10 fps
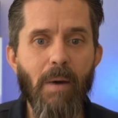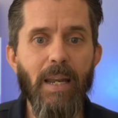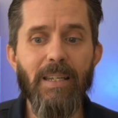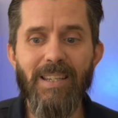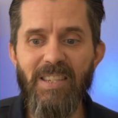
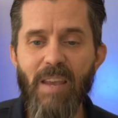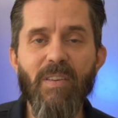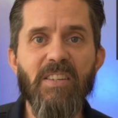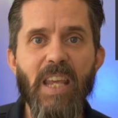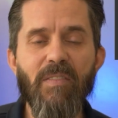money to save
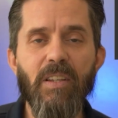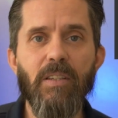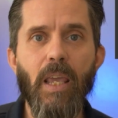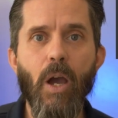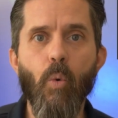in a savings
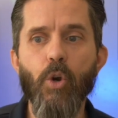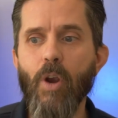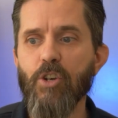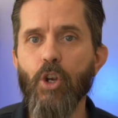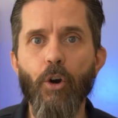account where
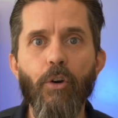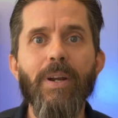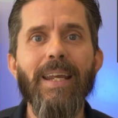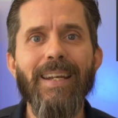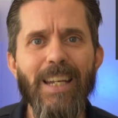you're actually
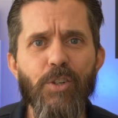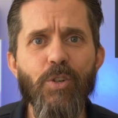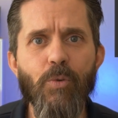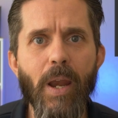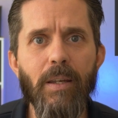earning an
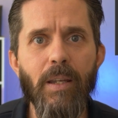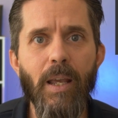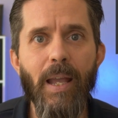interest rate